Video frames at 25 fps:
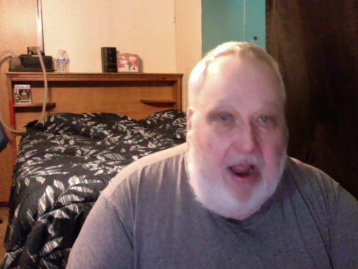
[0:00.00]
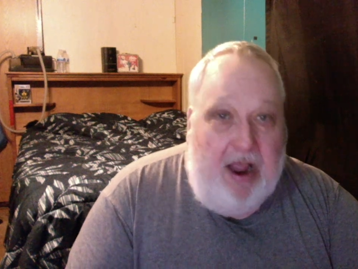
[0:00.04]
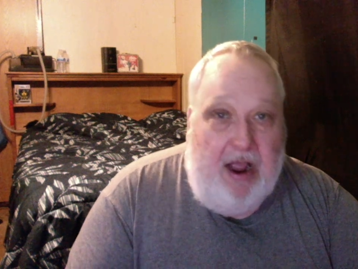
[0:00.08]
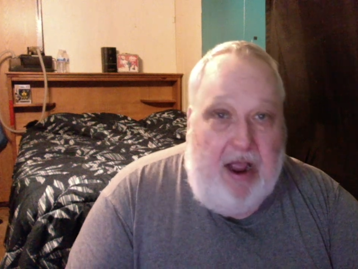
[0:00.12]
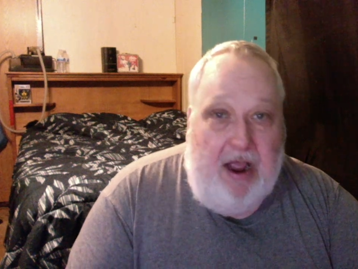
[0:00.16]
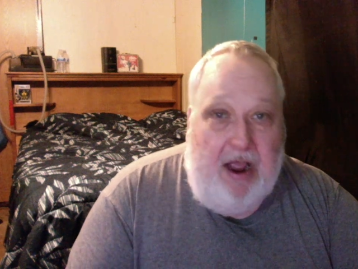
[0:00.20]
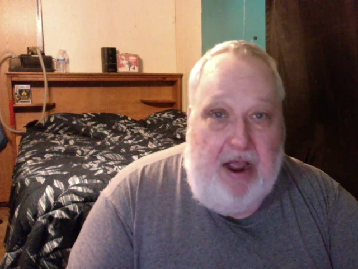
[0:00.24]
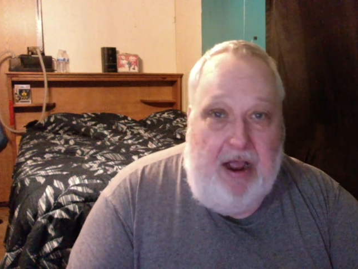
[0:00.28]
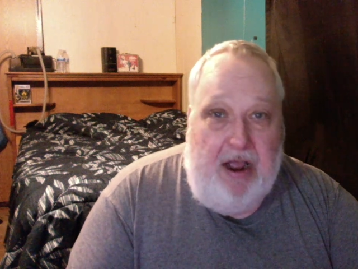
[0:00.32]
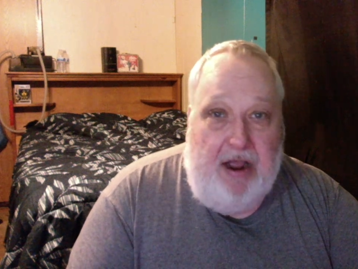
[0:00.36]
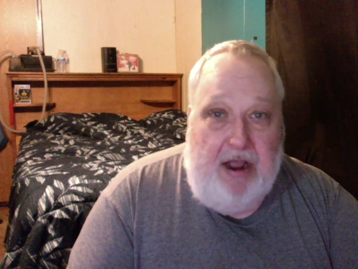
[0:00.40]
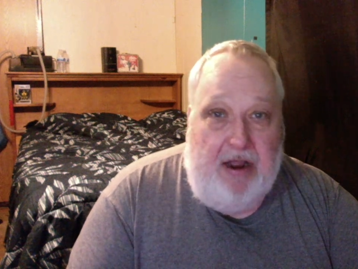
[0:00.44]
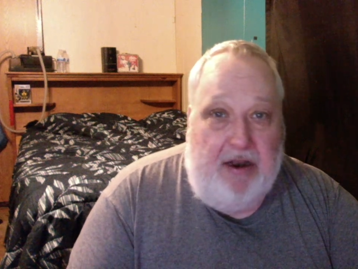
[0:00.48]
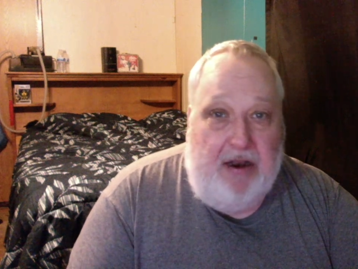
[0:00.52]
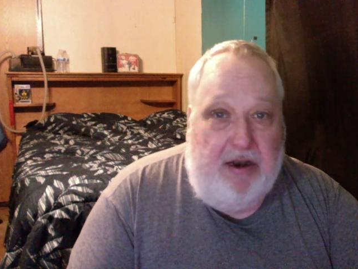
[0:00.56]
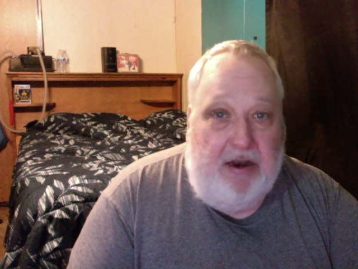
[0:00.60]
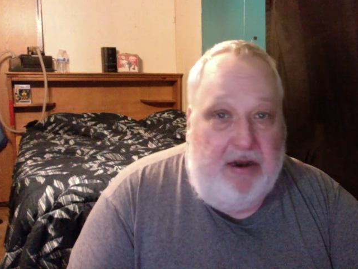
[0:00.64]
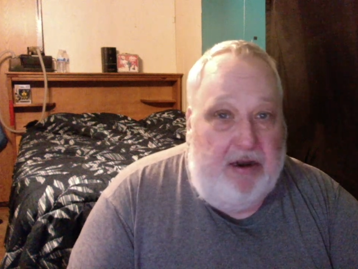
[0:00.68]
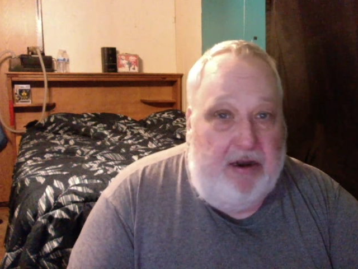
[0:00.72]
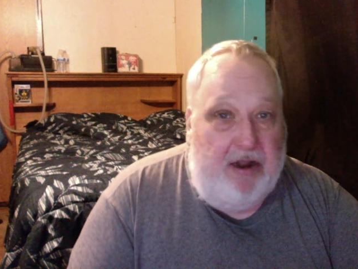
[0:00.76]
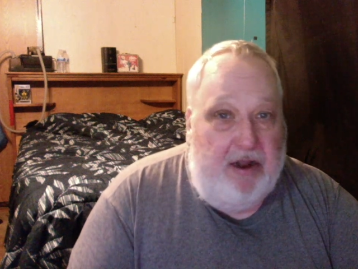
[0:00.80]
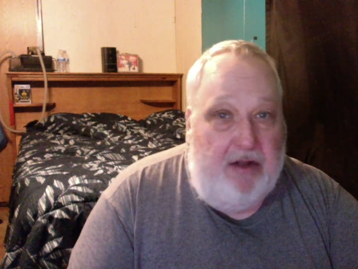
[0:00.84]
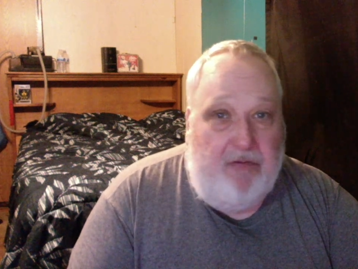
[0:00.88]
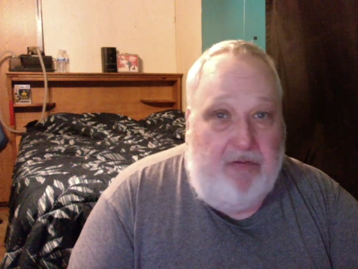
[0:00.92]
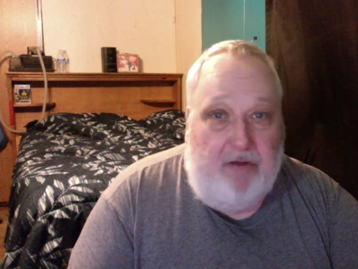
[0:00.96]
Uh,
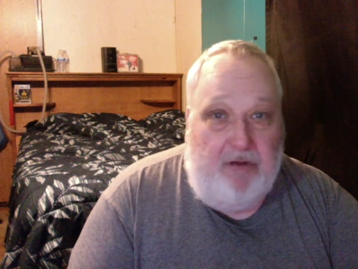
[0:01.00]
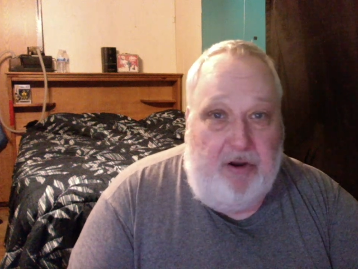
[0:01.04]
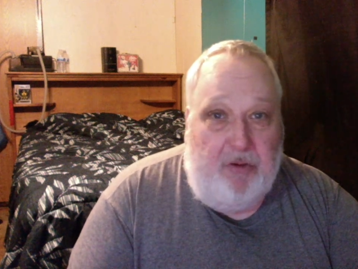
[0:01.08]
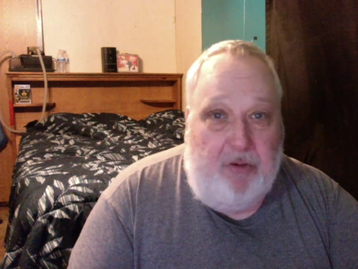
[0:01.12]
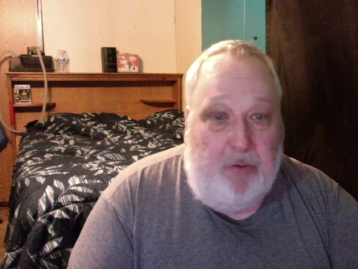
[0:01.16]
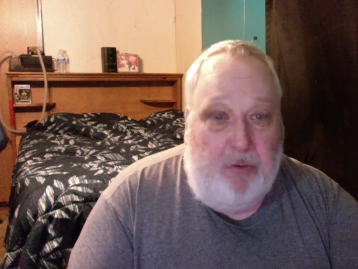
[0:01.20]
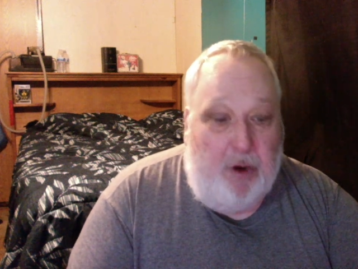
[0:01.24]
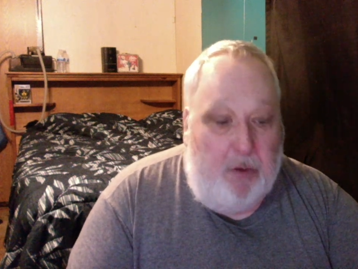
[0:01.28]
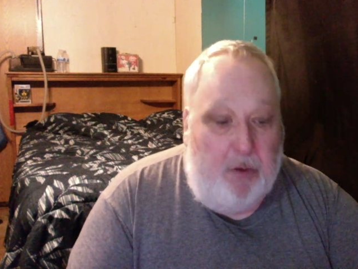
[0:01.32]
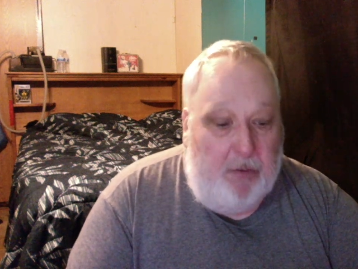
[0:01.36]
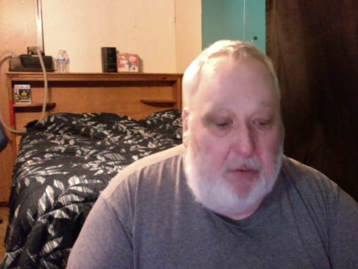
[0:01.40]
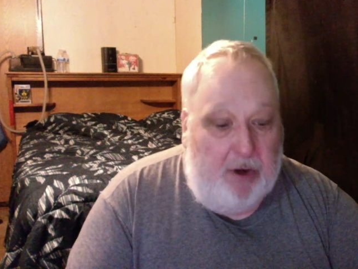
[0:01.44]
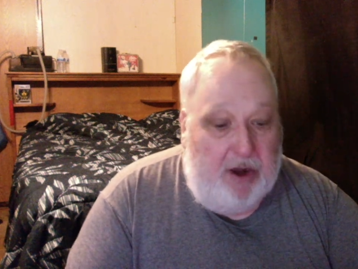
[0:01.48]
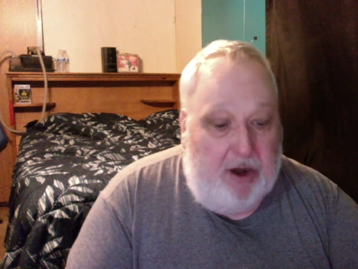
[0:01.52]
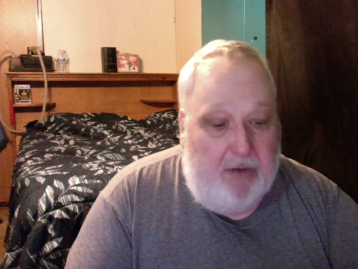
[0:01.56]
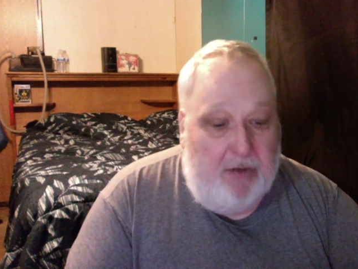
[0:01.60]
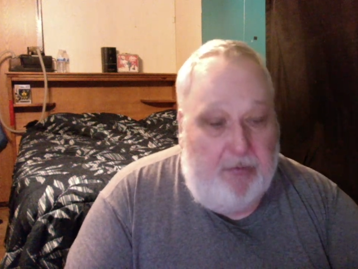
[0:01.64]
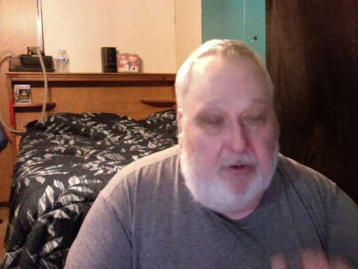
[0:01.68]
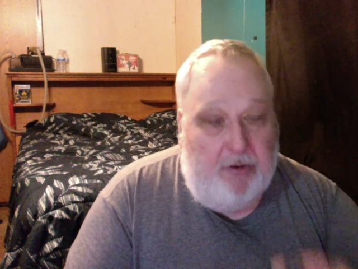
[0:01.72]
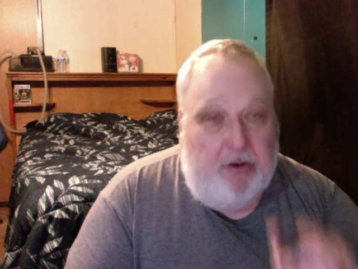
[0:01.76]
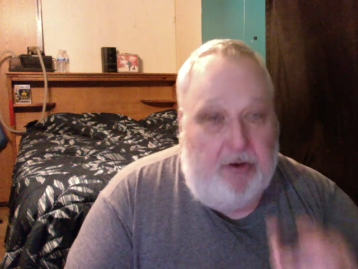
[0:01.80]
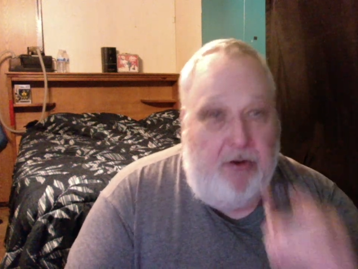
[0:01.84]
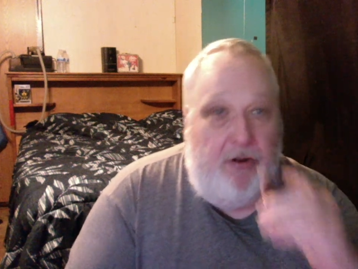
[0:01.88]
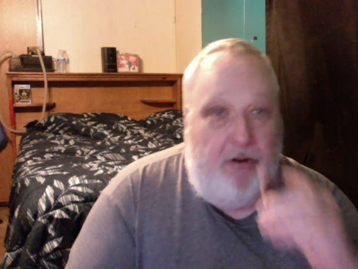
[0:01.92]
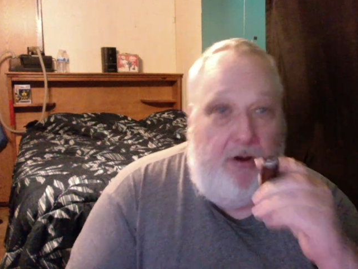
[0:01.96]
lovely aroma coming
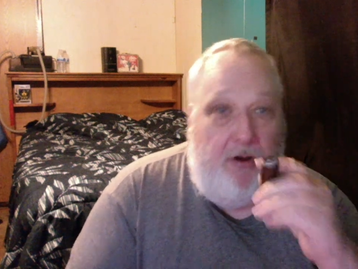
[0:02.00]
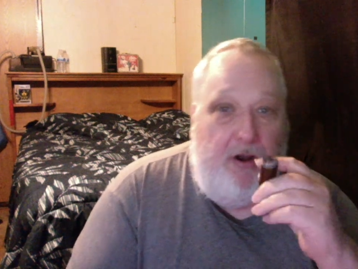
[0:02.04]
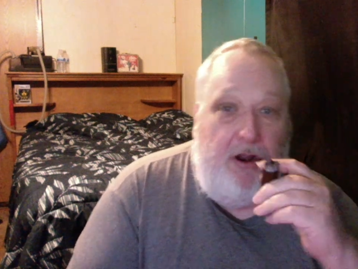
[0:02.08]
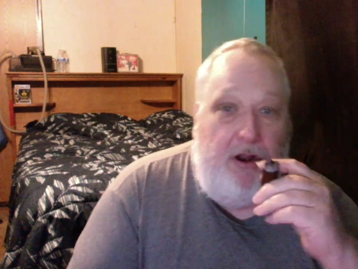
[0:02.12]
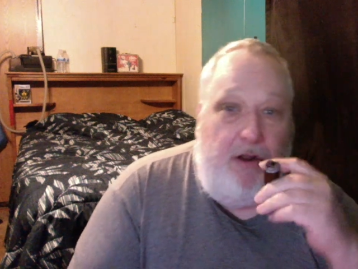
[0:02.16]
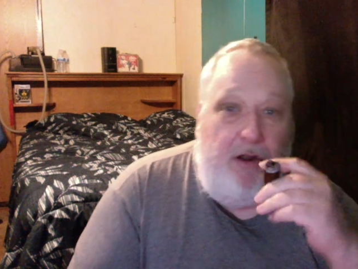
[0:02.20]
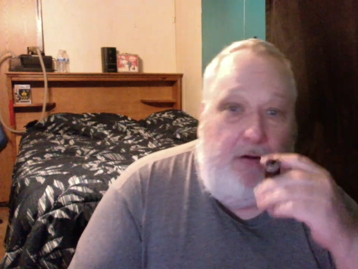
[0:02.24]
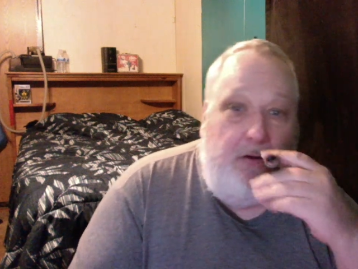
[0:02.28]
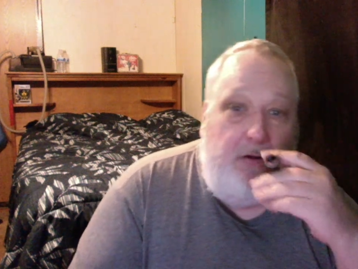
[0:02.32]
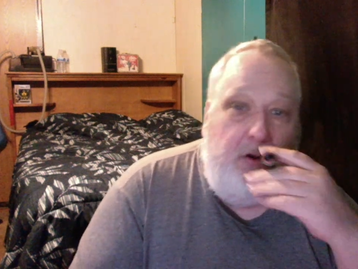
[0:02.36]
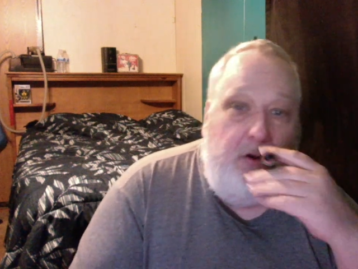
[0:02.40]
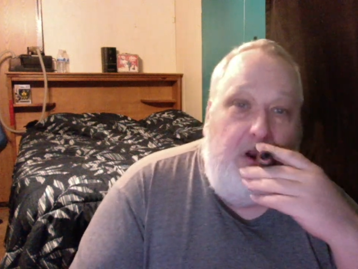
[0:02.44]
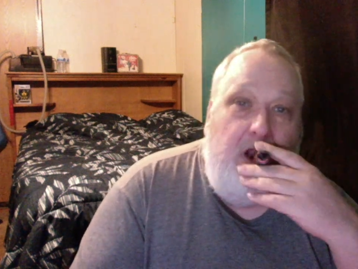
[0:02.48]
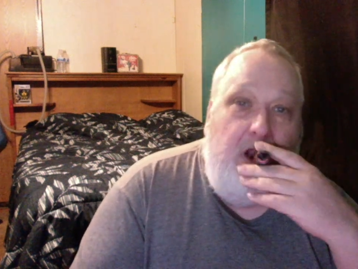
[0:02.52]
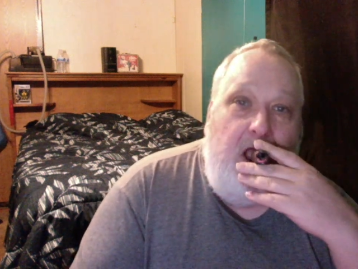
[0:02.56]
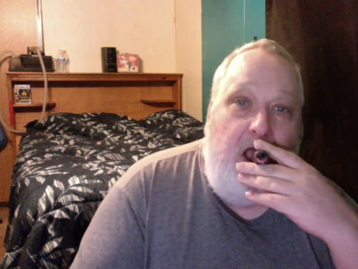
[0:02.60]
through the nose.